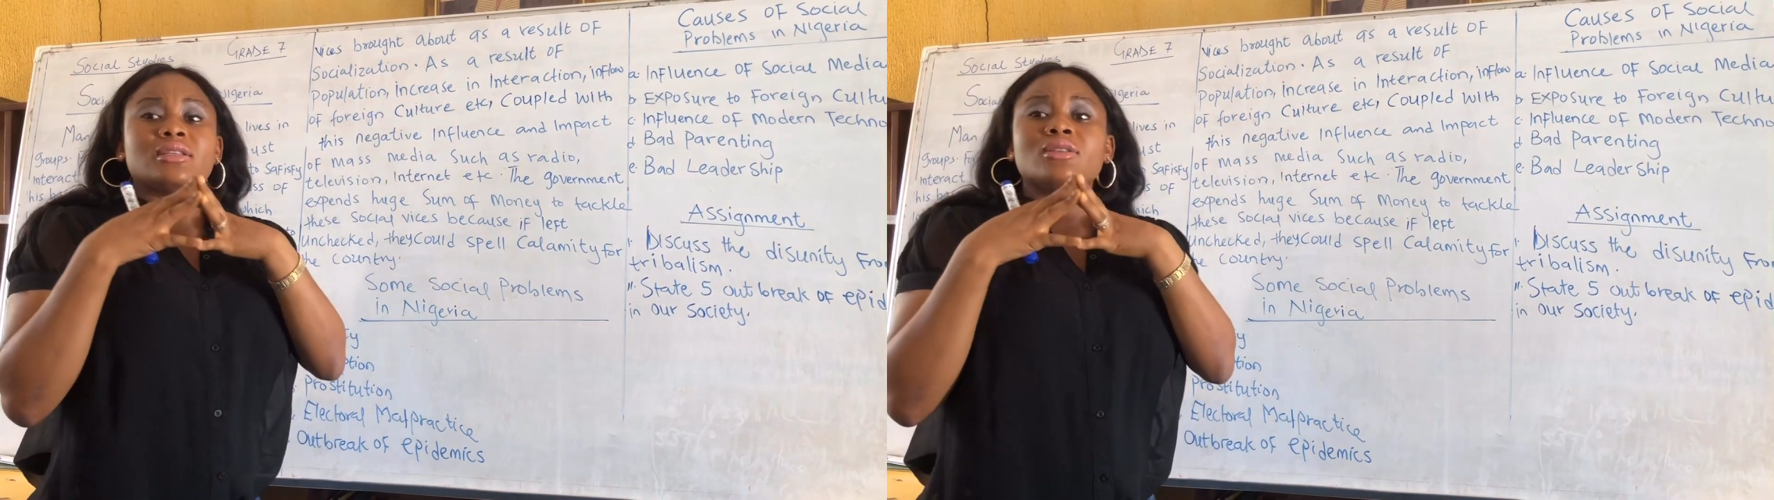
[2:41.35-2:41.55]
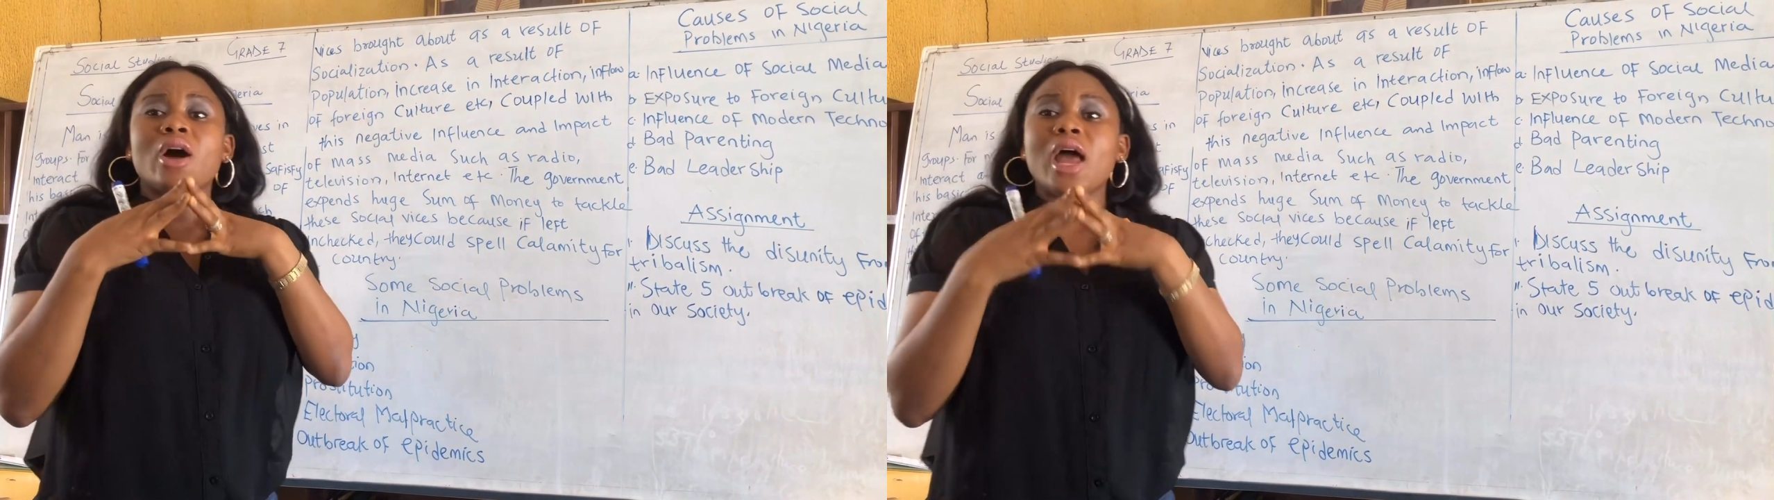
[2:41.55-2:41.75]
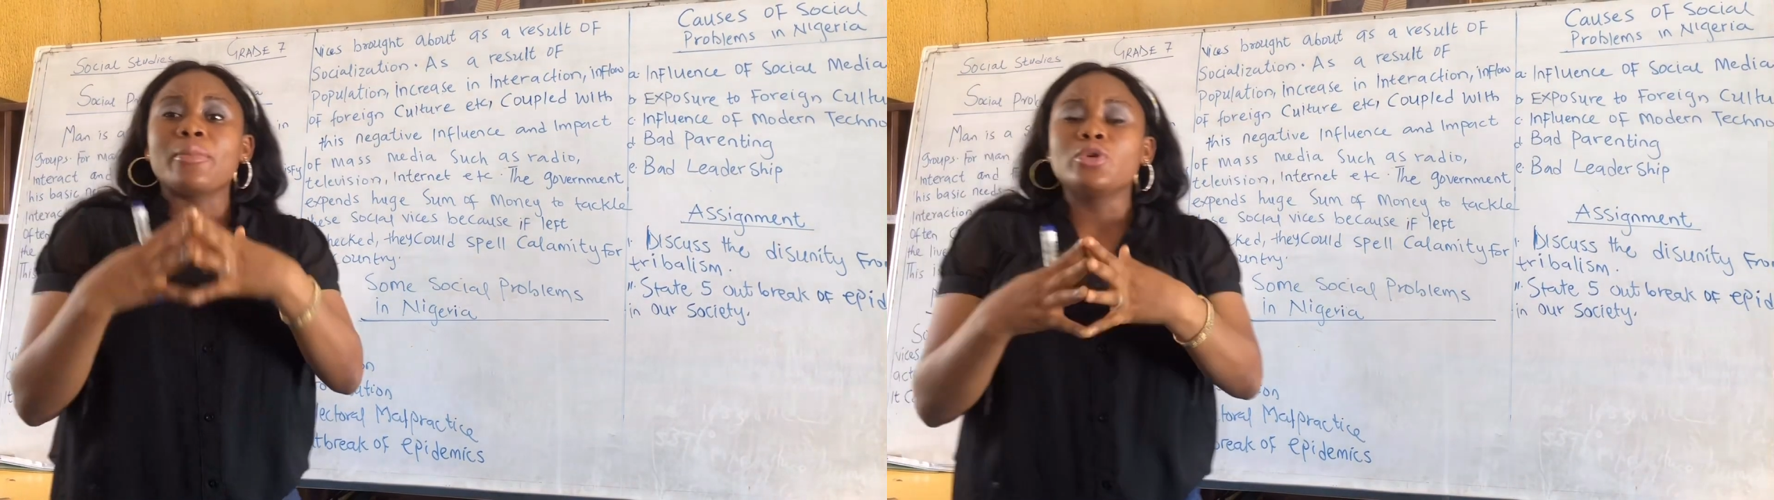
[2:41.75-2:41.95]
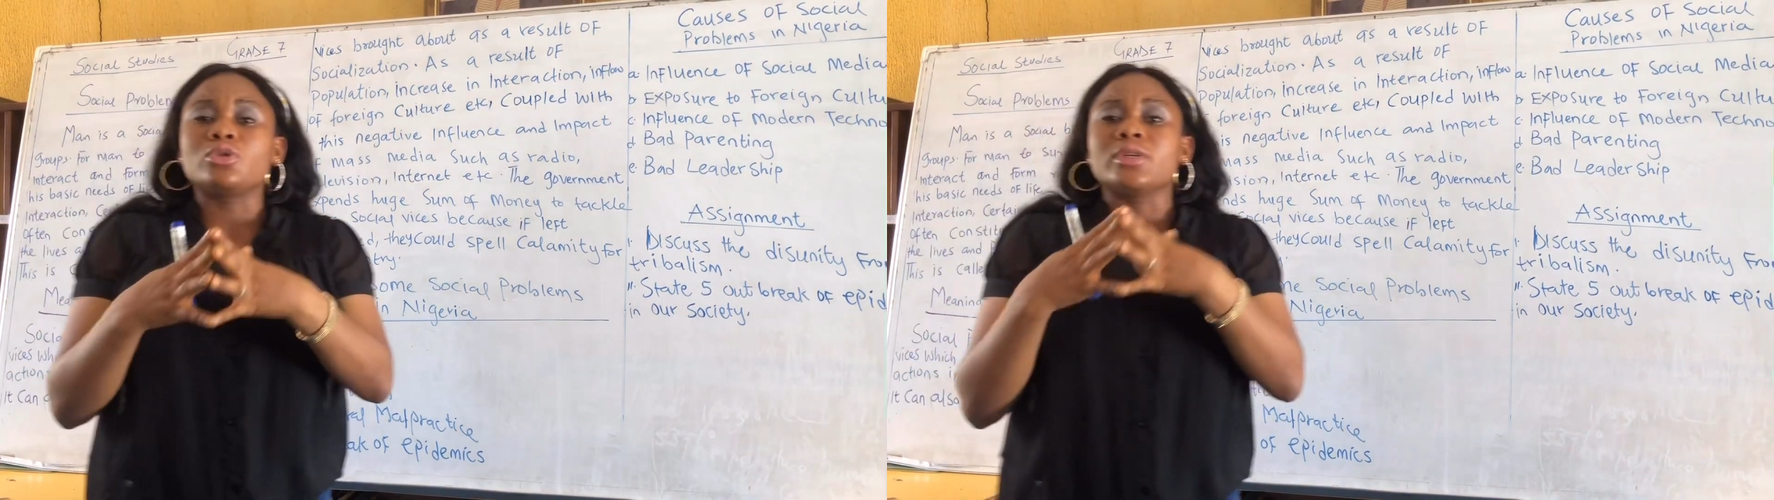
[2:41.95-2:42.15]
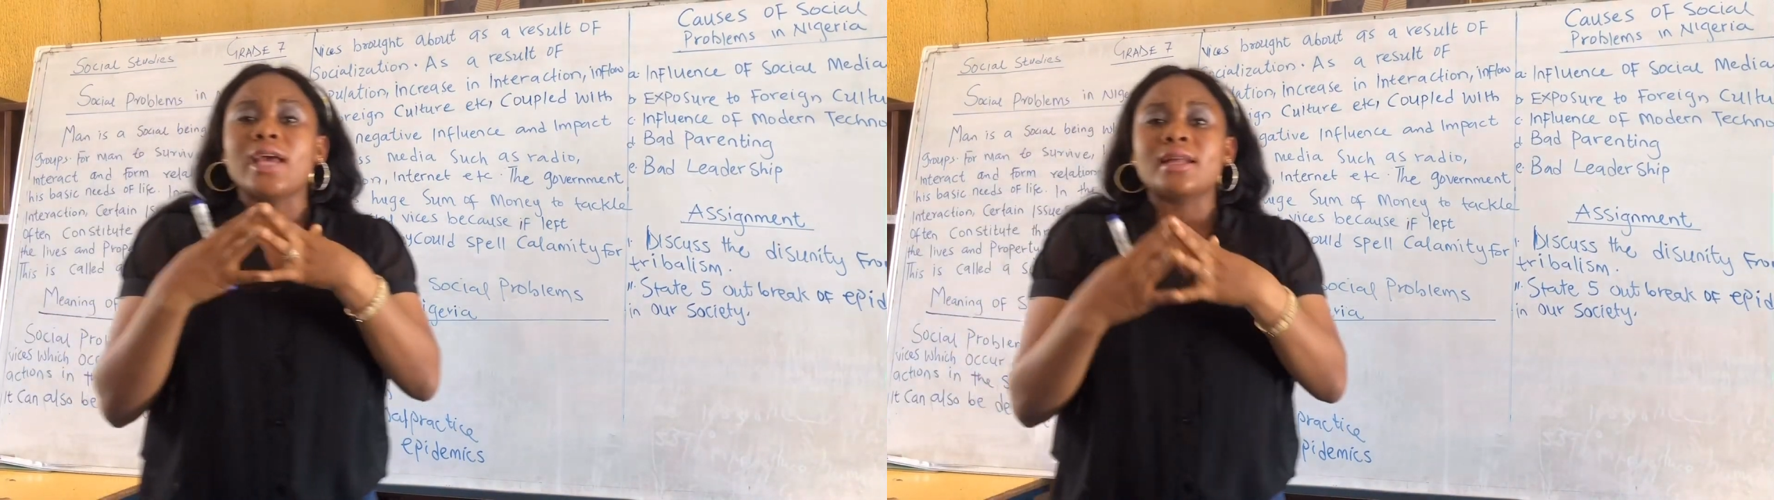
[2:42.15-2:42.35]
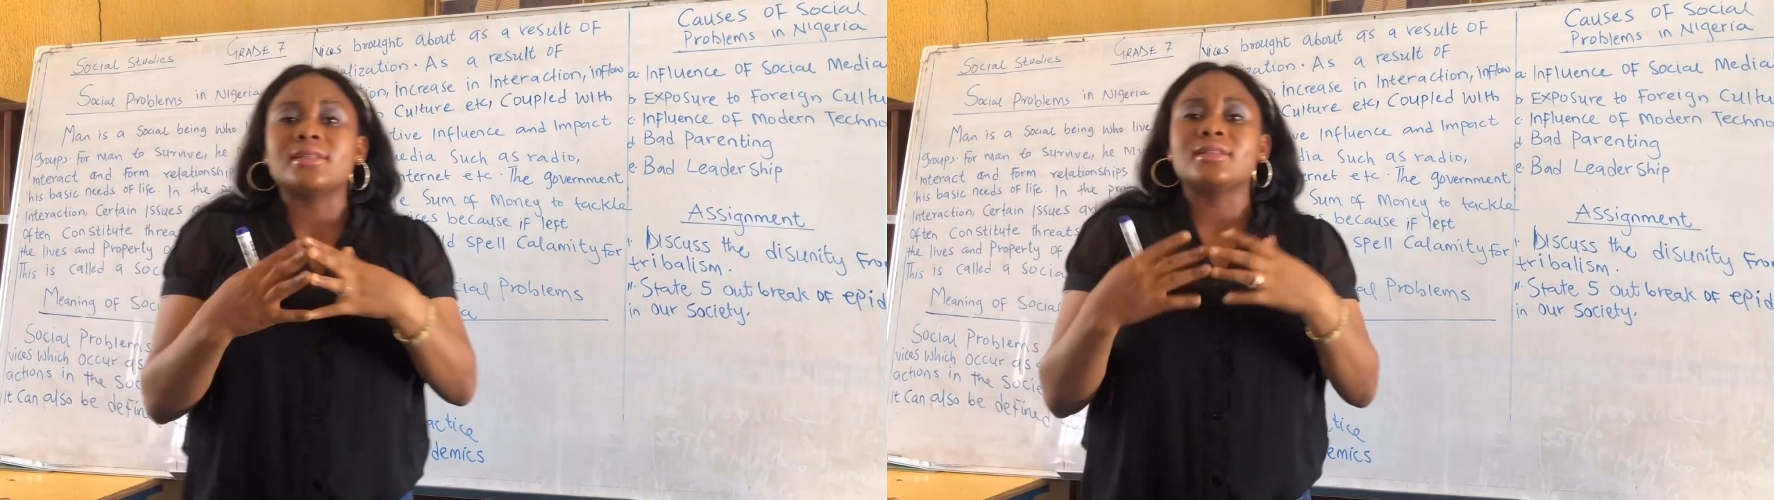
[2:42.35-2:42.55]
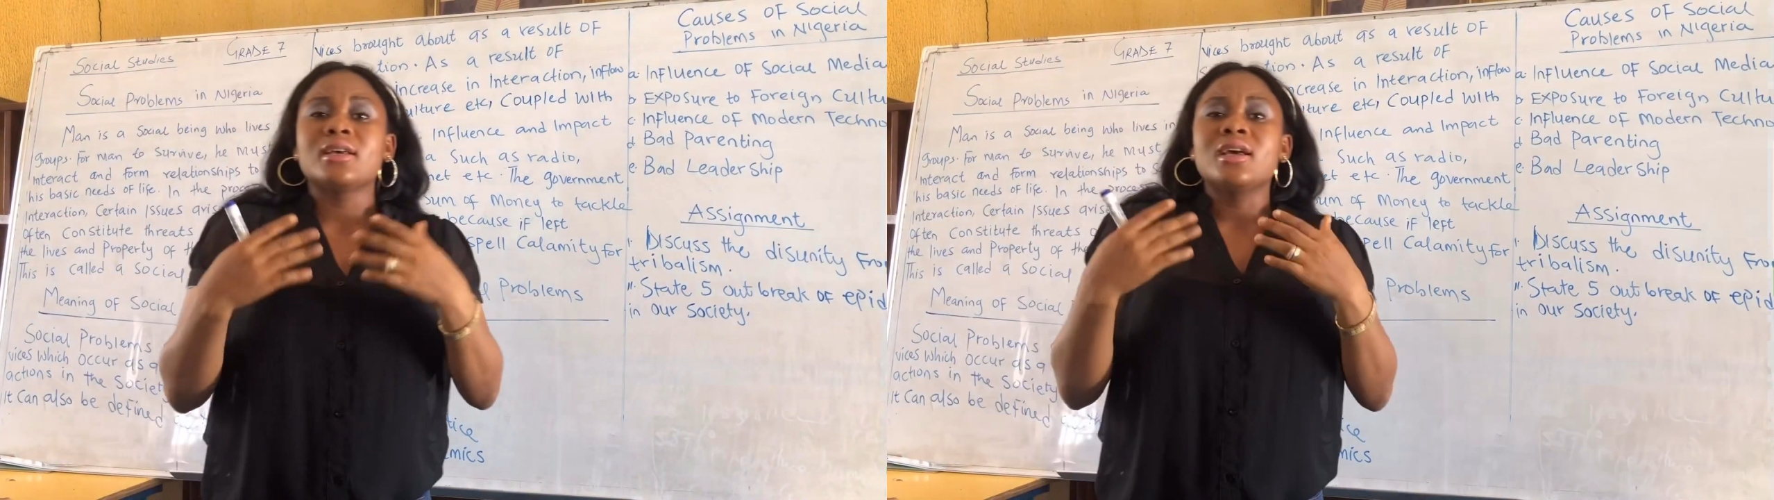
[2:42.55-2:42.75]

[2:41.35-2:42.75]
not able to get